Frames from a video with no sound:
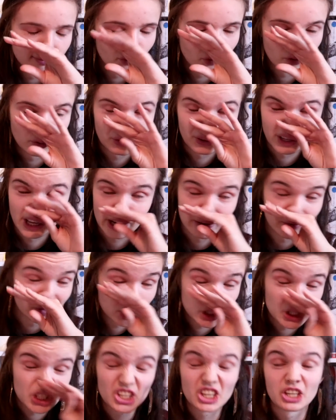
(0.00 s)
Okay, we're
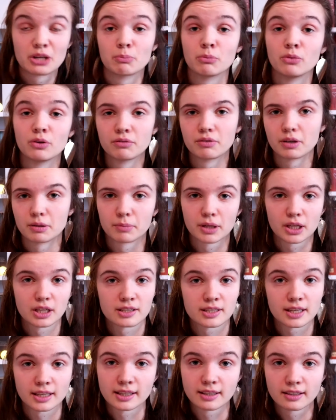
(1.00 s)
just gonna move on
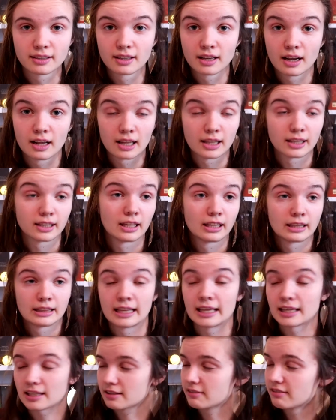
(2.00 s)
because like
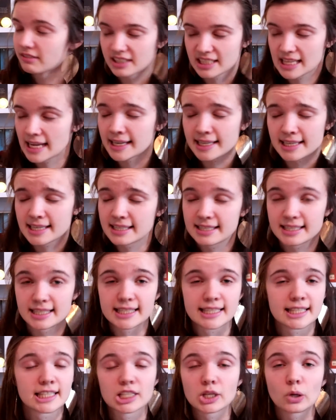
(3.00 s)
that sentence
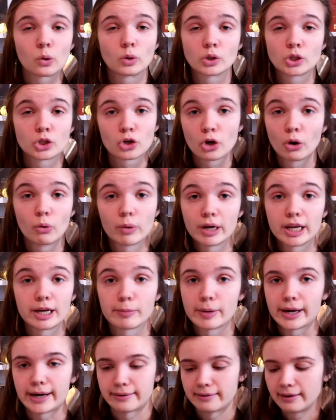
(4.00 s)
isn't going to go
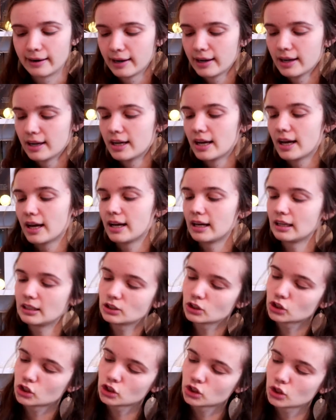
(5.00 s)
anywhere.
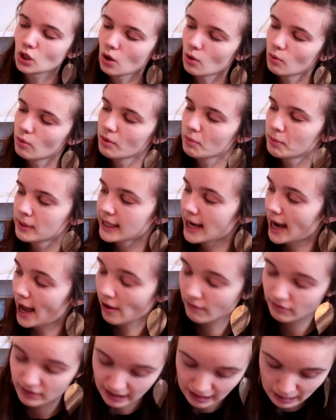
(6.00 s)
So we
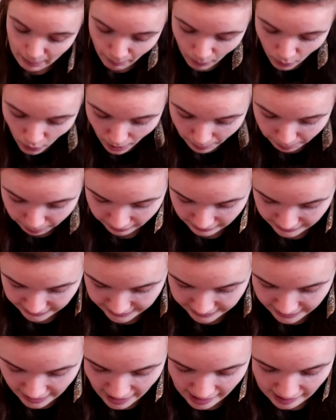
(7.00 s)
have the purple
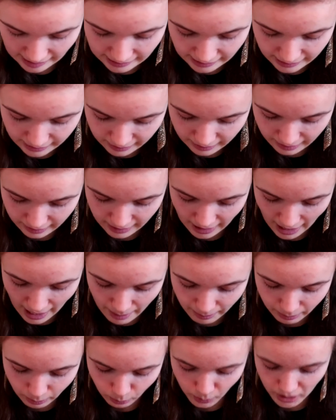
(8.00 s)
tab,
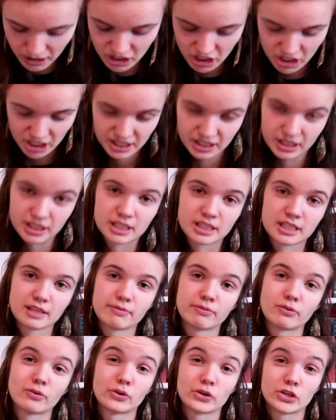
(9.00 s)
which is
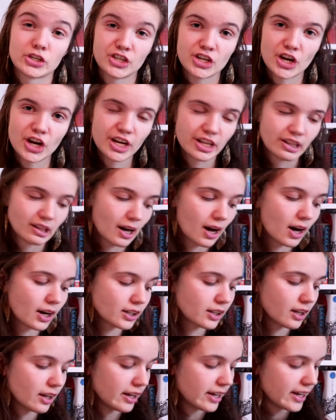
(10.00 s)
for
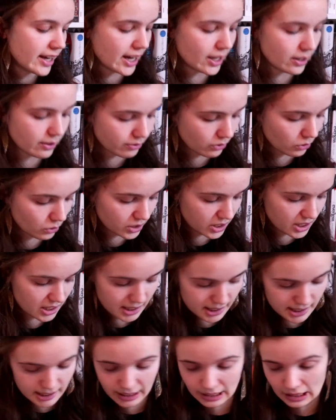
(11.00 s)
dialogue, and of course this
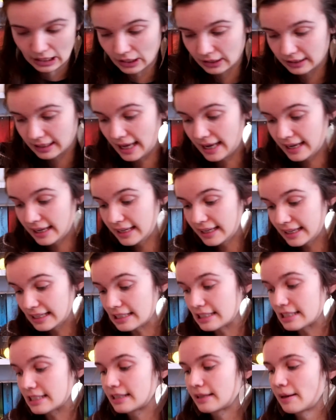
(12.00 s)
is dialogue that
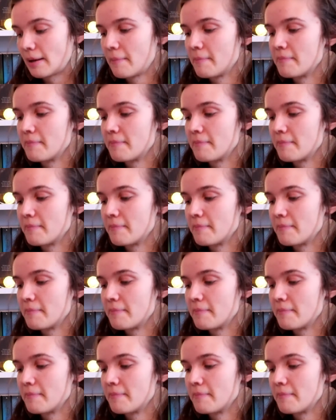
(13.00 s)
is